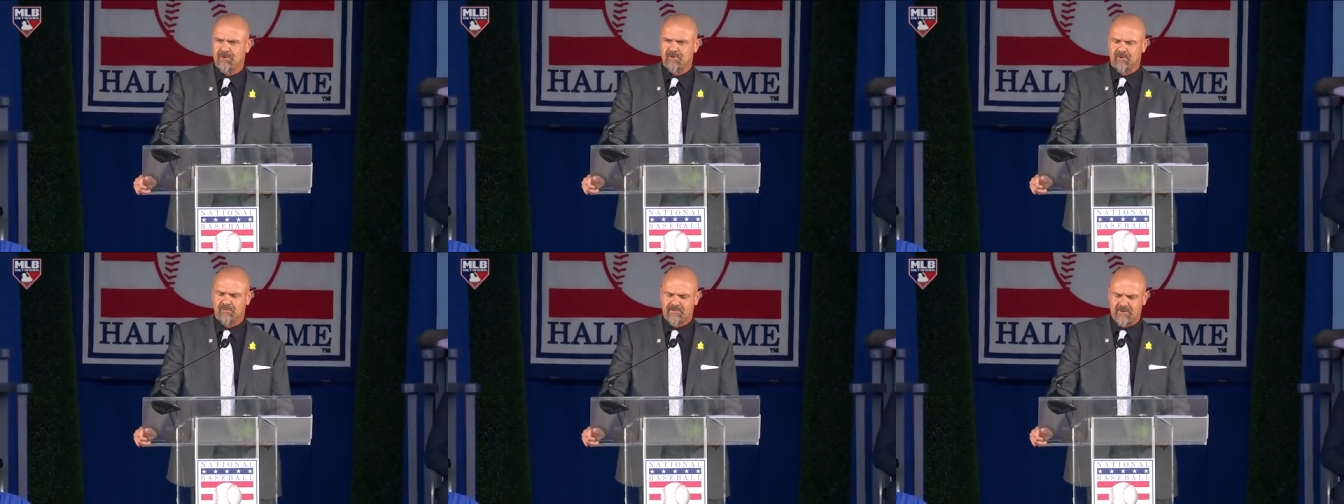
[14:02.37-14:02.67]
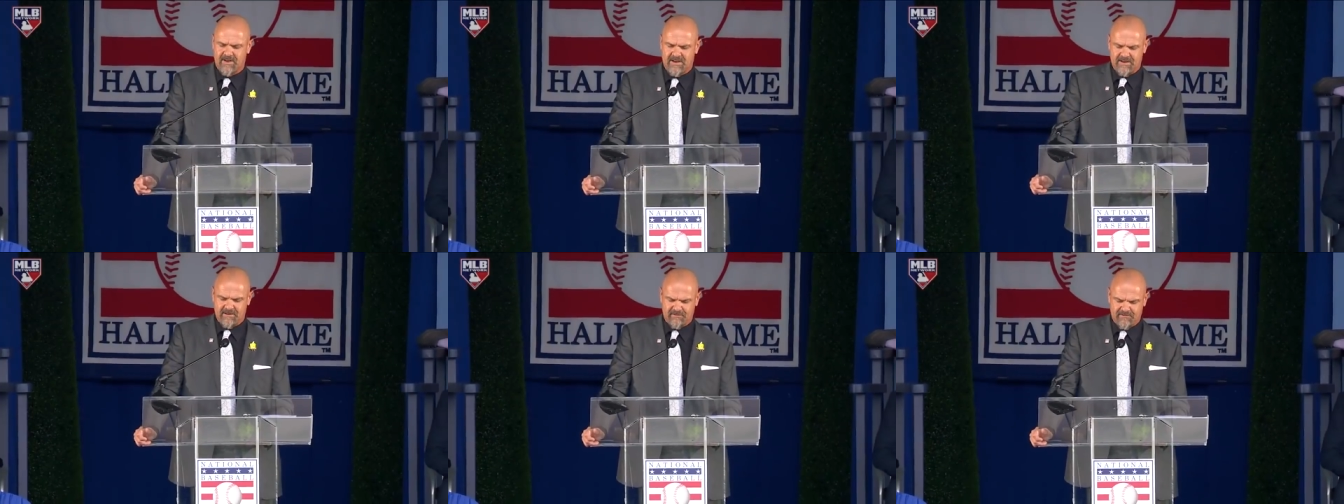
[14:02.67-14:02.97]
in
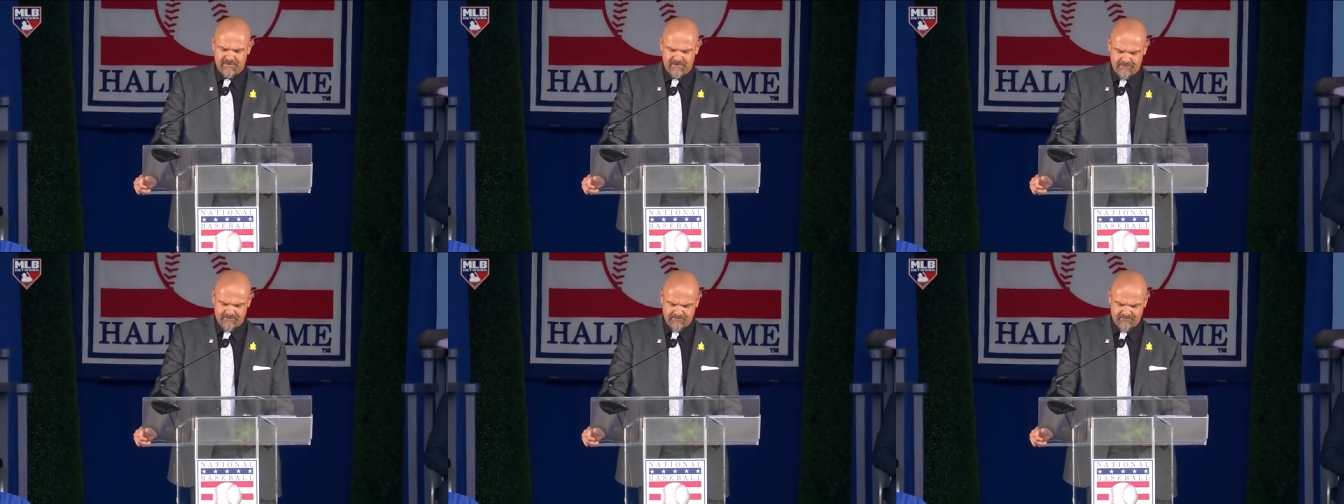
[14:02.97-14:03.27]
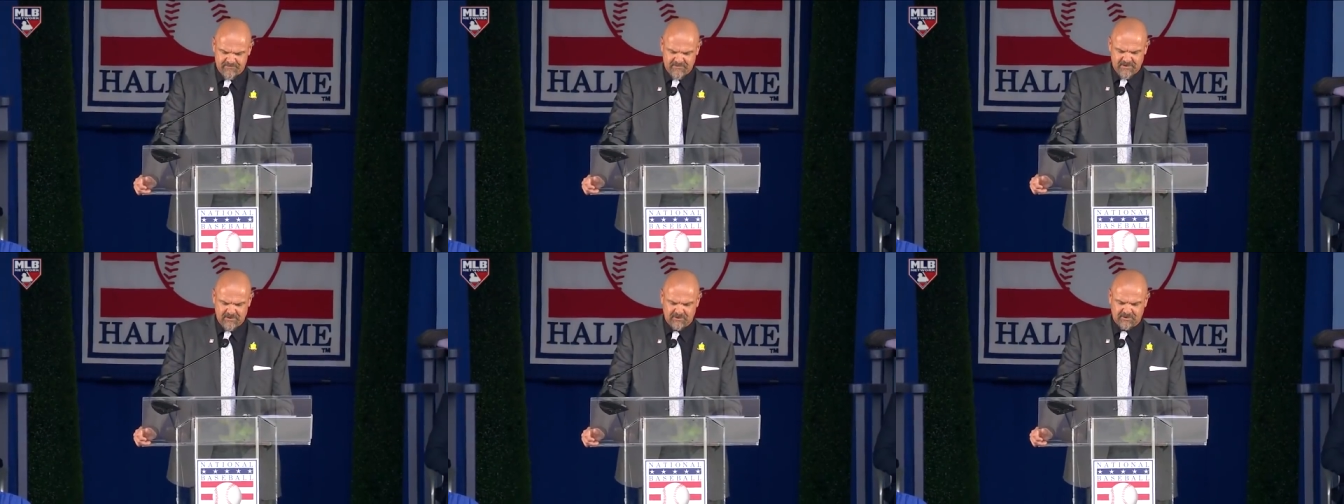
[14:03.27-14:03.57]
05,
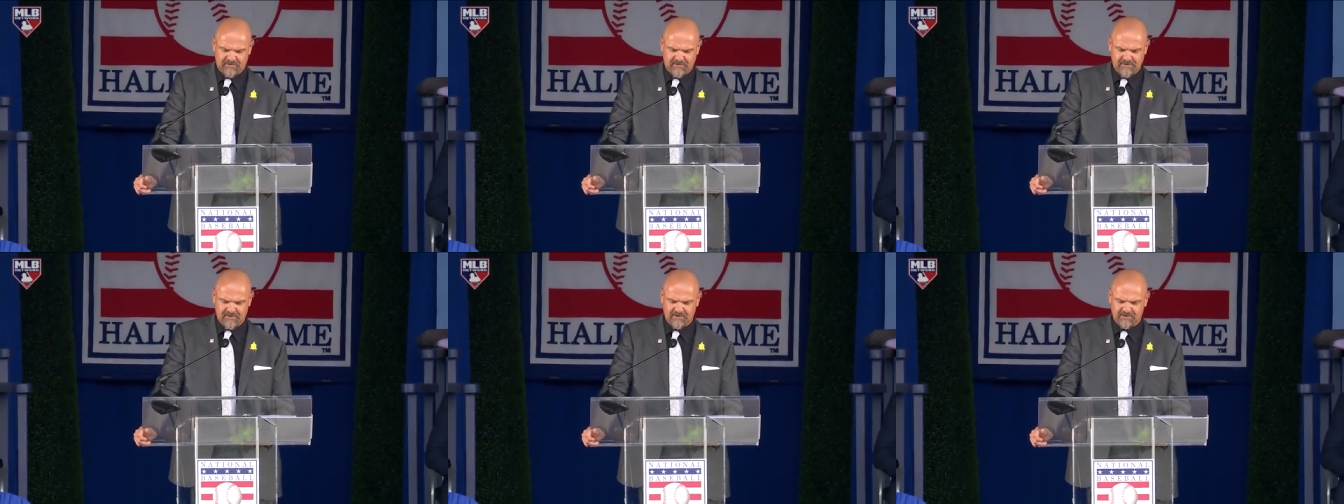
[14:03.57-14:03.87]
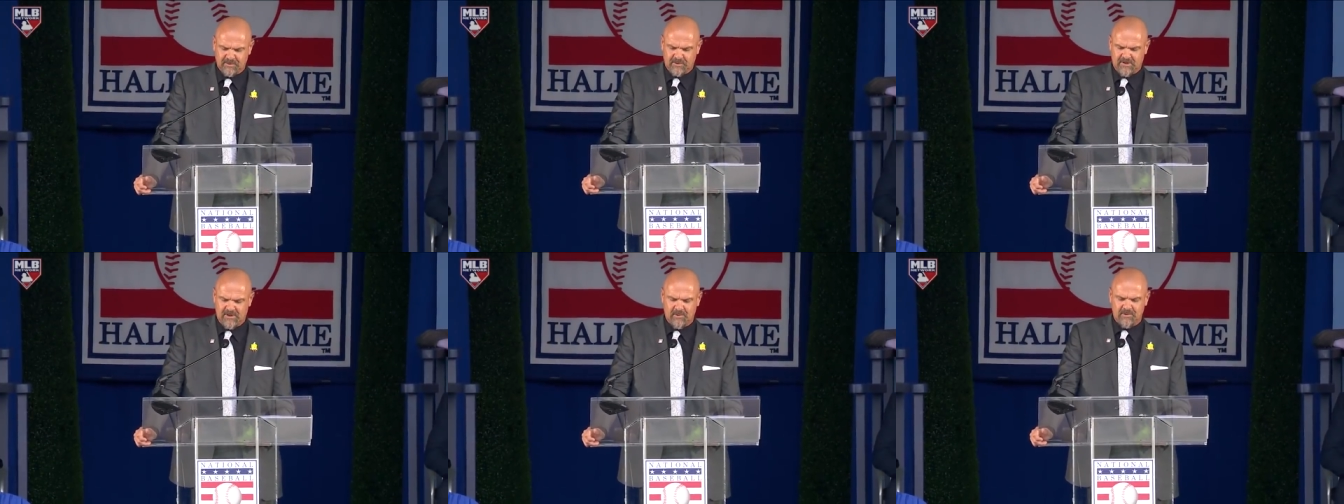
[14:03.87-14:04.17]
those
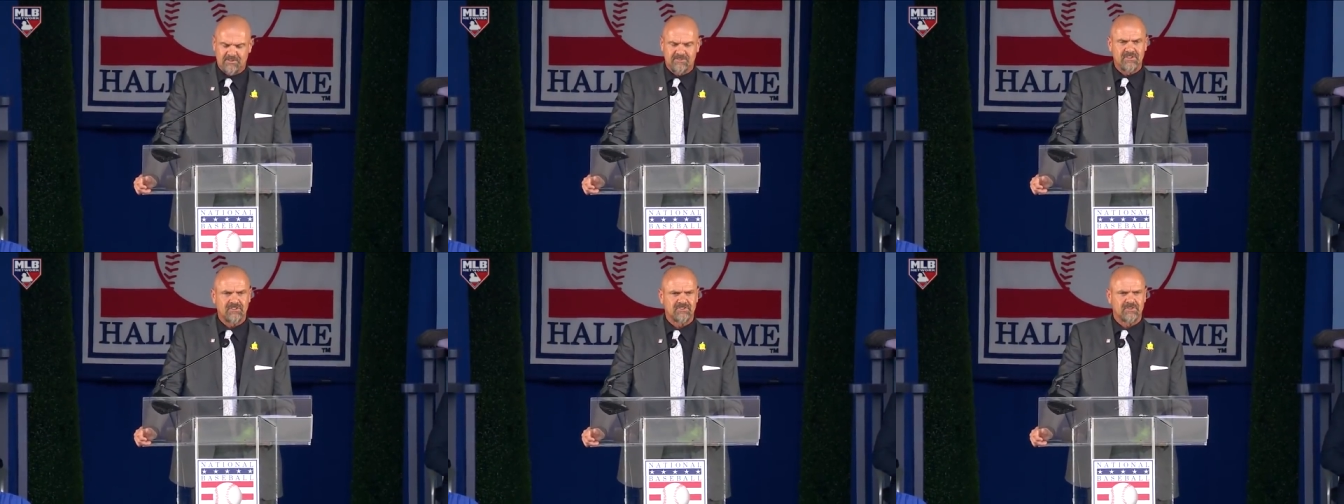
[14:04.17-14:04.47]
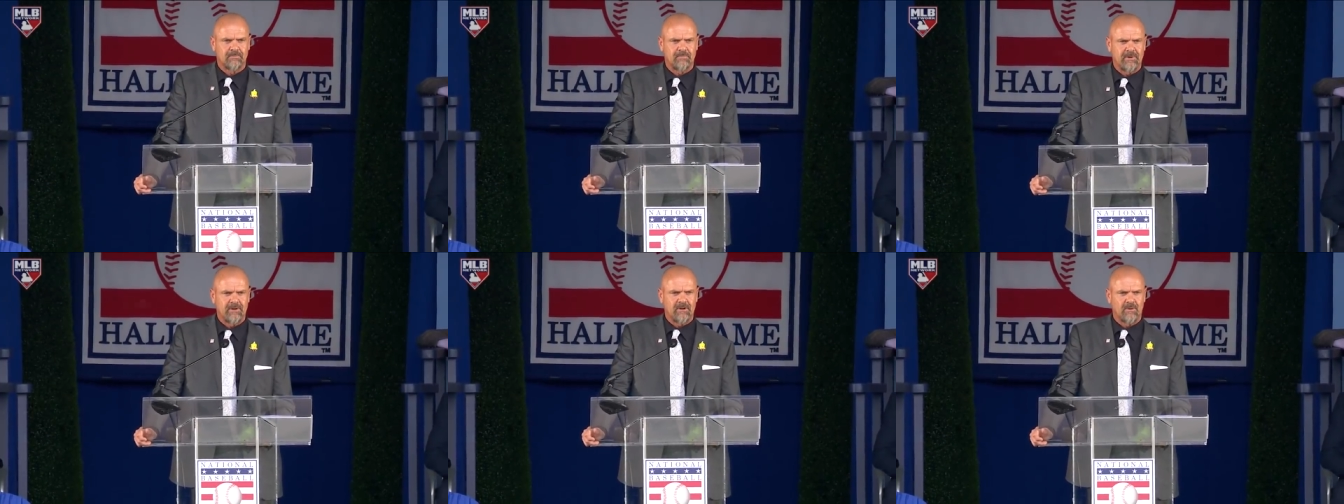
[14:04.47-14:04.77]
feelings would always
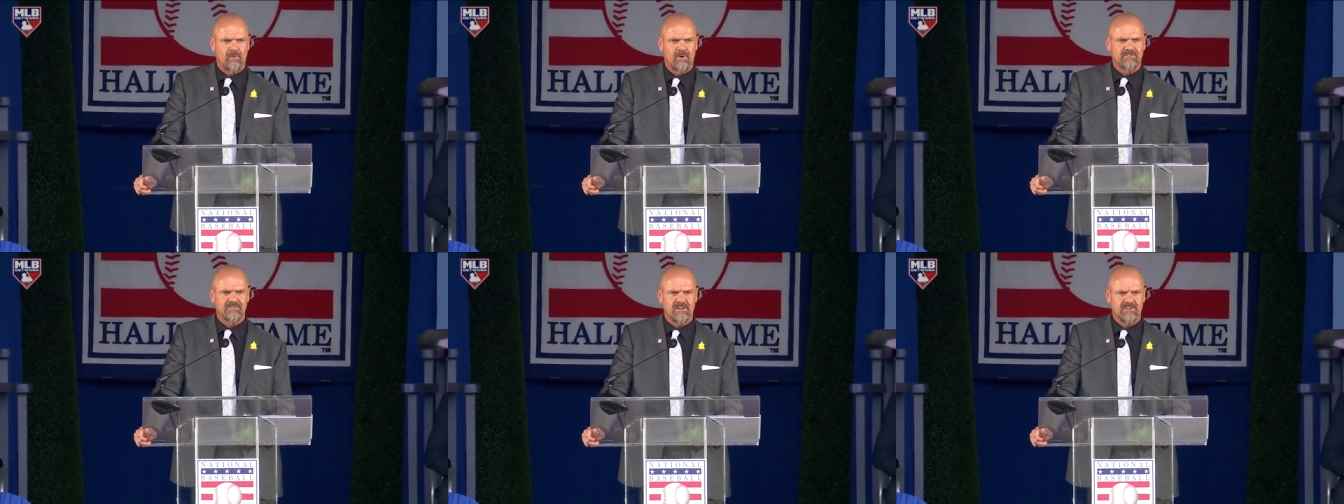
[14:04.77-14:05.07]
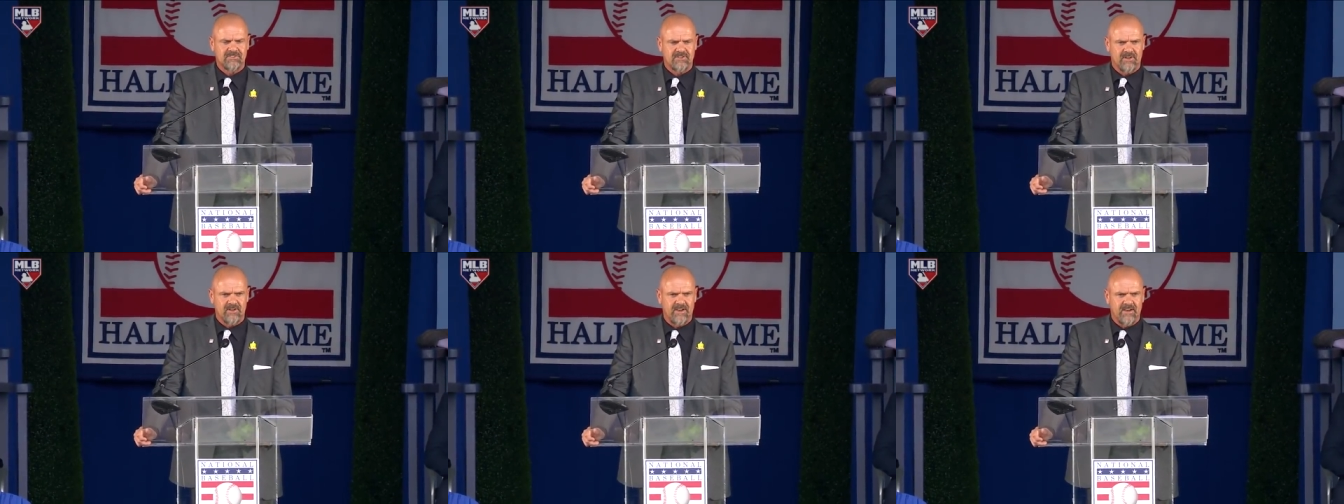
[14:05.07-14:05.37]
disappear once I
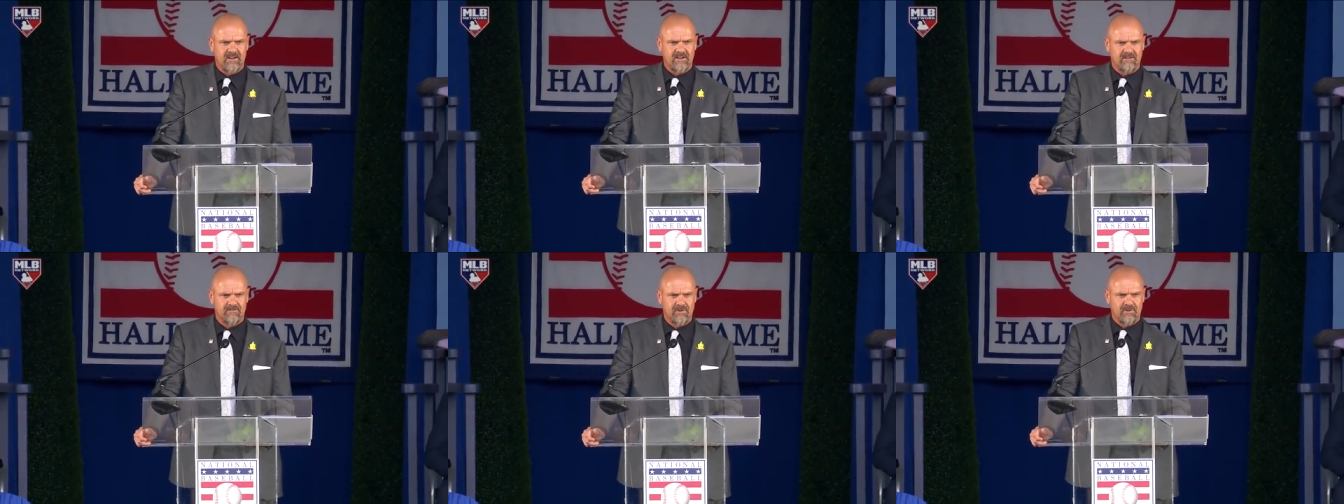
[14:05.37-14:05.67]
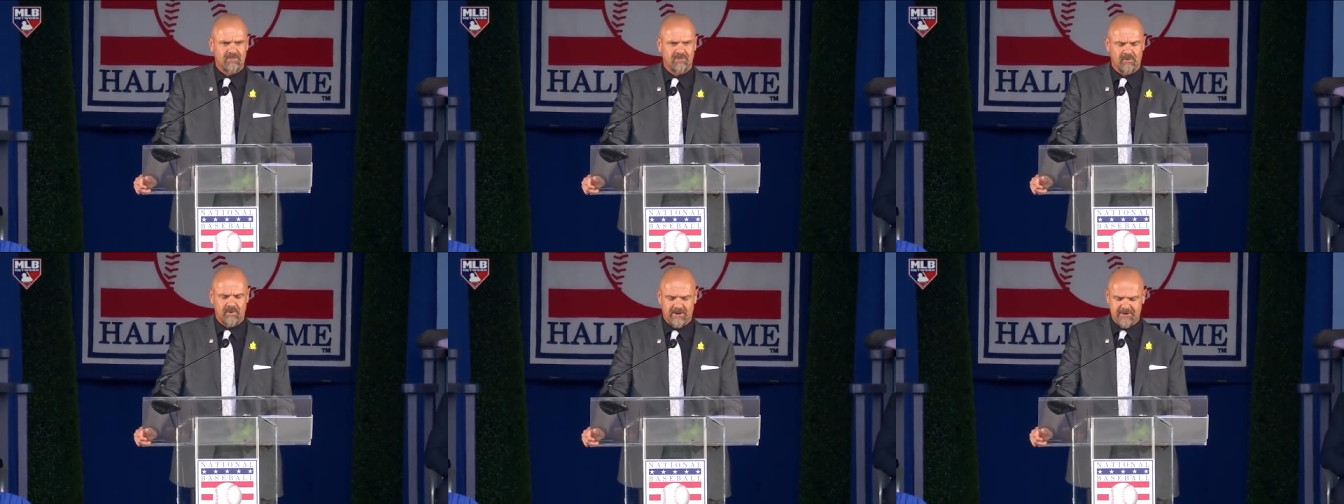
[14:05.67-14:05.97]
saw any of
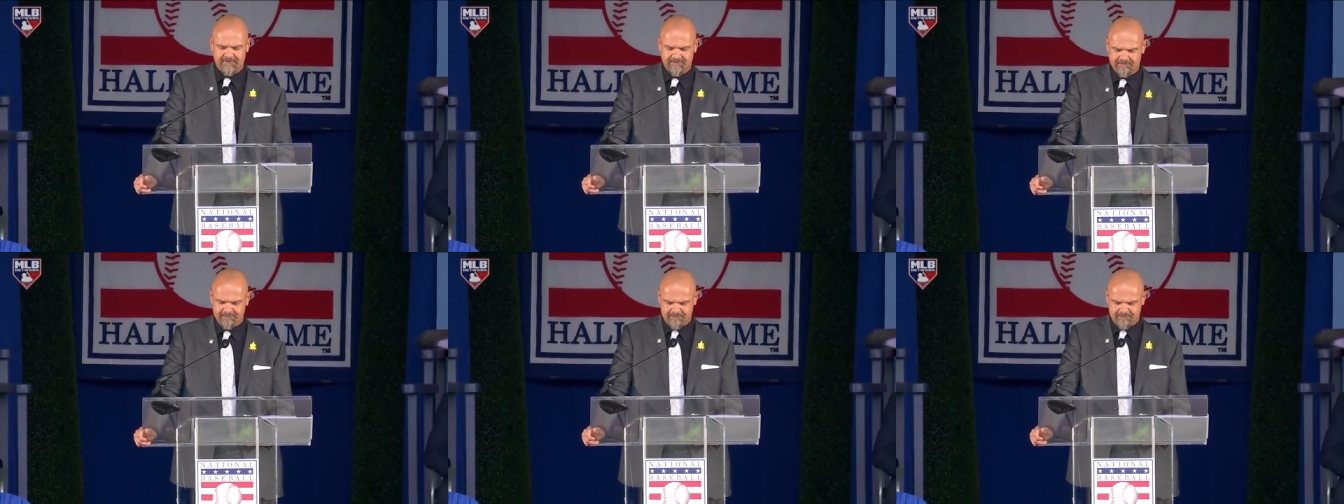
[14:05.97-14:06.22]
you three.